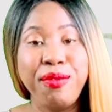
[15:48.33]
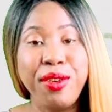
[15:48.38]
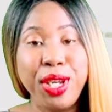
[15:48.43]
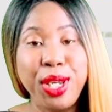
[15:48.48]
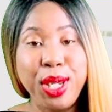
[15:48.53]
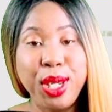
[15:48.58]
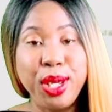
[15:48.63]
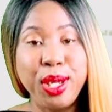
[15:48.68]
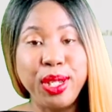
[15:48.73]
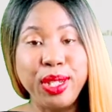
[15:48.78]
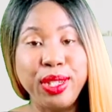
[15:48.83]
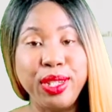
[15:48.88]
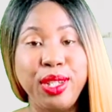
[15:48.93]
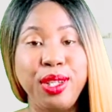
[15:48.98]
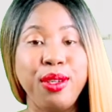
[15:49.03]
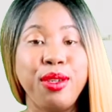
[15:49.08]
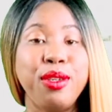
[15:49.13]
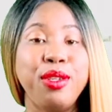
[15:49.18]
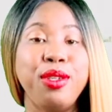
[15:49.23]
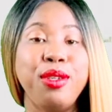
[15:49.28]
videos,
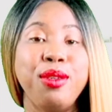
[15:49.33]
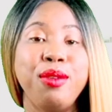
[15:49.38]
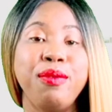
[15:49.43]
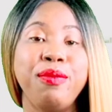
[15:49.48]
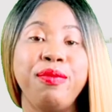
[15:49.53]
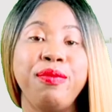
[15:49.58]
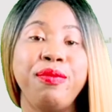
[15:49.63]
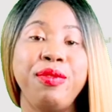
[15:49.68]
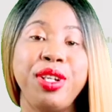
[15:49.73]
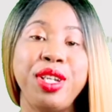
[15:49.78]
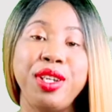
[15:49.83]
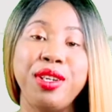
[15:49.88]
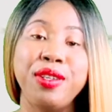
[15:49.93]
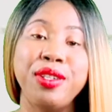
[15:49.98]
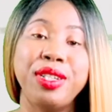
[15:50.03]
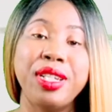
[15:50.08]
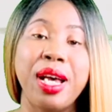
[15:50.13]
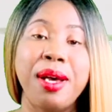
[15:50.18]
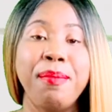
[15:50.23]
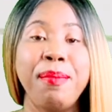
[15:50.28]
you could do
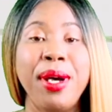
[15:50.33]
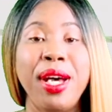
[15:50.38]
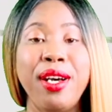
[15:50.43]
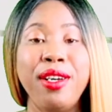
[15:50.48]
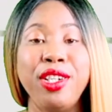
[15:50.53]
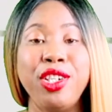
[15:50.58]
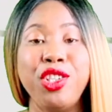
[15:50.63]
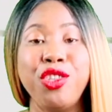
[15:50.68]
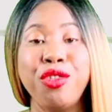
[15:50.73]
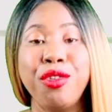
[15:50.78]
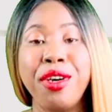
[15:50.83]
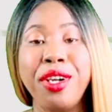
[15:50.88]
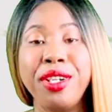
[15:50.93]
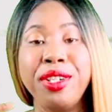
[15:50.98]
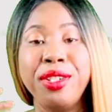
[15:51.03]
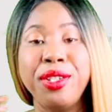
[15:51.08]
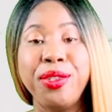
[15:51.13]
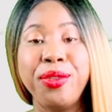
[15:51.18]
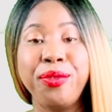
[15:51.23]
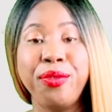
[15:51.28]
videos about
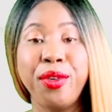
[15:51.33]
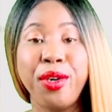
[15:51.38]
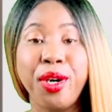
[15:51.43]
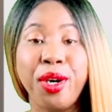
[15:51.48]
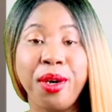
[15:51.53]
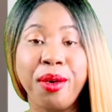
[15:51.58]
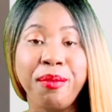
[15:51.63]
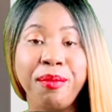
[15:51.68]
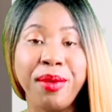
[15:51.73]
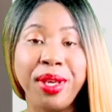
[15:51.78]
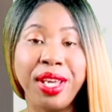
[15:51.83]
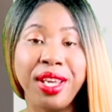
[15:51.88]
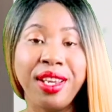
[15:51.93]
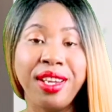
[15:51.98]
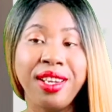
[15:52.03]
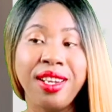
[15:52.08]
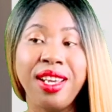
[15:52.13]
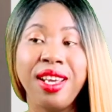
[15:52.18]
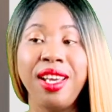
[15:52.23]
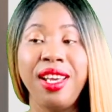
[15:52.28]

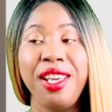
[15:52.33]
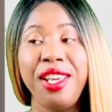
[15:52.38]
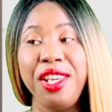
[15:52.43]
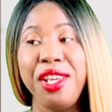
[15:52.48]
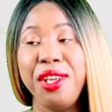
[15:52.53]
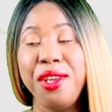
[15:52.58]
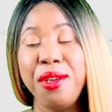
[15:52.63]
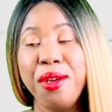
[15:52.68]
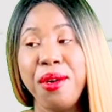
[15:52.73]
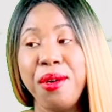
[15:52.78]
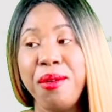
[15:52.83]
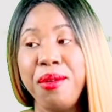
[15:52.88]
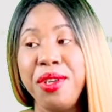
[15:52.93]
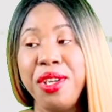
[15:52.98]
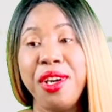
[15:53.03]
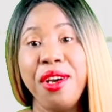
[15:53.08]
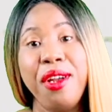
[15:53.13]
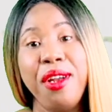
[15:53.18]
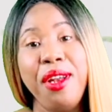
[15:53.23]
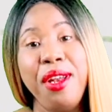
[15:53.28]
transforming, you know,
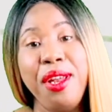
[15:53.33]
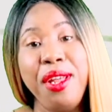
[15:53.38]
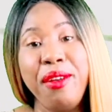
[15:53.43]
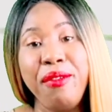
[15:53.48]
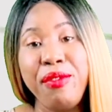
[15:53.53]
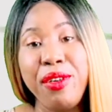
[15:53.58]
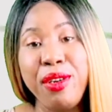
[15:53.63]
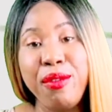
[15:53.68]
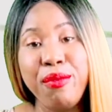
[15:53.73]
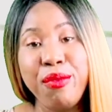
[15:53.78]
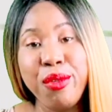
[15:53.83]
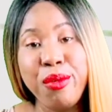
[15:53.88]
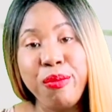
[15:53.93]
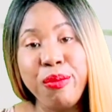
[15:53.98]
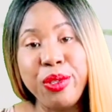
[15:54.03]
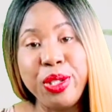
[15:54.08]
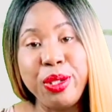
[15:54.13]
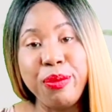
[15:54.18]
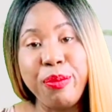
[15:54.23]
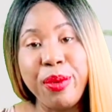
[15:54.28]
your living
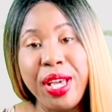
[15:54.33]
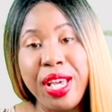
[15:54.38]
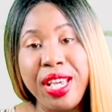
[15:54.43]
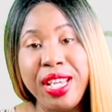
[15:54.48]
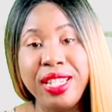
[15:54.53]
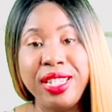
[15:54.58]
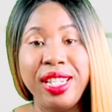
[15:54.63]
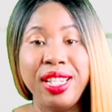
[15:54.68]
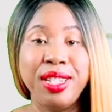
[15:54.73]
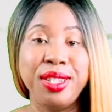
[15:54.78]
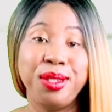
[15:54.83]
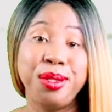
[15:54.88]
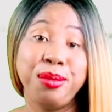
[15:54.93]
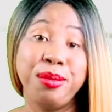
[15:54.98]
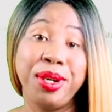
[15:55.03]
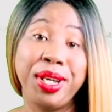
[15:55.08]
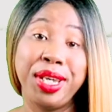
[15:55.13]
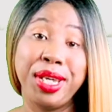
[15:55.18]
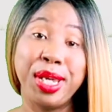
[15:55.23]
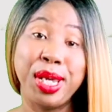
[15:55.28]
room space into
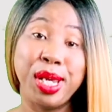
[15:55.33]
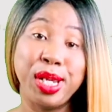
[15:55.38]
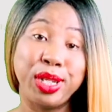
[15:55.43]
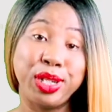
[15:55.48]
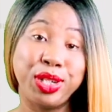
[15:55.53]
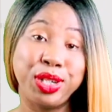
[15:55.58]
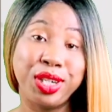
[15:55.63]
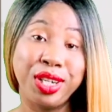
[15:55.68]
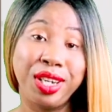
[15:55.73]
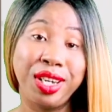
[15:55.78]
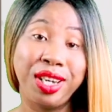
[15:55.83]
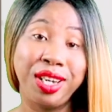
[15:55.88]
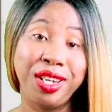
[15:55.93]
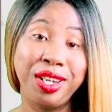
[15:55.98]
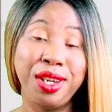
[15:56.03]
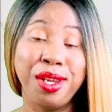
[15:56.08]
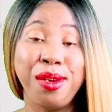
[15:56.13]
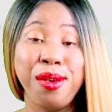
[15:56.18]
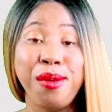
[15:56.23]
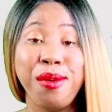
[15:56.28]
a kitchen,
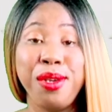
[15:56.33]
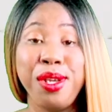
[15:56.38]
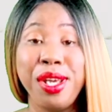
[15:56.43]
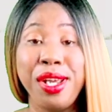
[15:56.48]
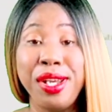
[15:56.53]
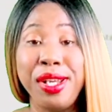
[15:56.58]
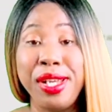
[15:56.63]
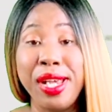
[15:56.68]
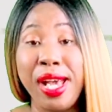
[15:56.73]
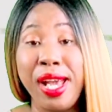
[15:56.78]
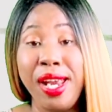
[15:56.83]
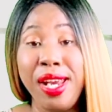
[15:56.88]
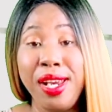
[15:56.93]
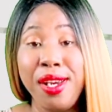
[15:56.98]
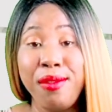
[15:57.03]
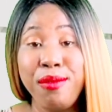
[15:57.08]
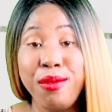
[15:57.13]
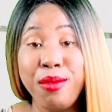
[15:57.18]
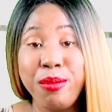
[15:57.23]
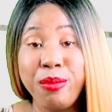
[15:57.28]
you know, your
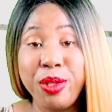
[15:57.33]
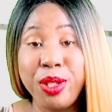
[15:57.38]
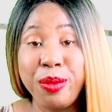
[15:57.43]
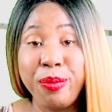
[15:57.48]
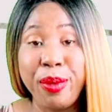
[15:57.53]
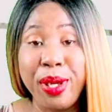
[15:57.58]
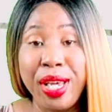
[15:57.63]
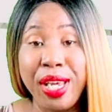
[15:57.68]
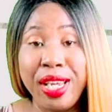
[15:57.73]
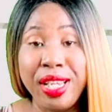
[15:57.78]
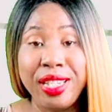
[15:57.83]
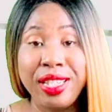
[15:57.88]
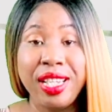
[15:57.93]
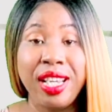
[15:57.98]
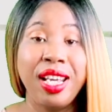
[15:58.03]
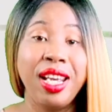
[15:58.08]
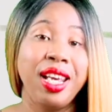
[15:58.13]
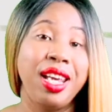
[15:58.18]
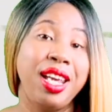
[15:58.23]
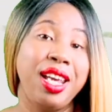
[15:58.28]
dining room space
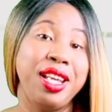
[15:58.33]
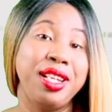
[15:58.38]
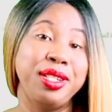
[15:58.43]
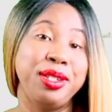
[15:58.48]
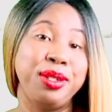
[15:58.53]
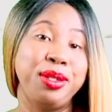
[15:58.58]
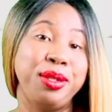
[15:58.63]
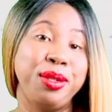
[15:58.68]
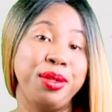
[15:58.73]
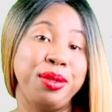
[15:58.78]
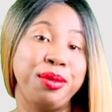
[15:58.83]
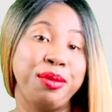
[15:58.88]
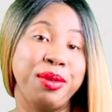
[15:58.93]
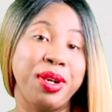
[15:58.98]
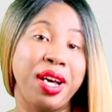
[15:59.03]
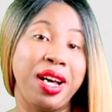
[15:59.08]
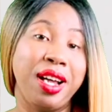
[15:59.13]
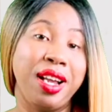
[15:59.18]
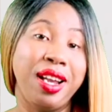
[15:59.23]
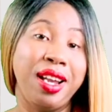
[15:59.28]
into
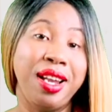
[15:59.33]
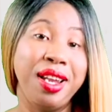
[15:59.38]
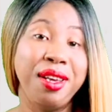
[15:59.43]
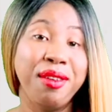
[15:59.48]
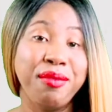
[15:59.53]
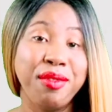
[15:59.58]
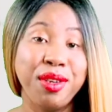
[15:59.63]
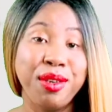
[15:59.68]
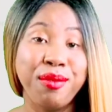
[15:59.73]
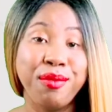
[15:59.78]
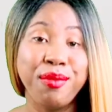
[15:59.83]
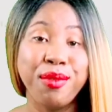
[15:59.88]
a living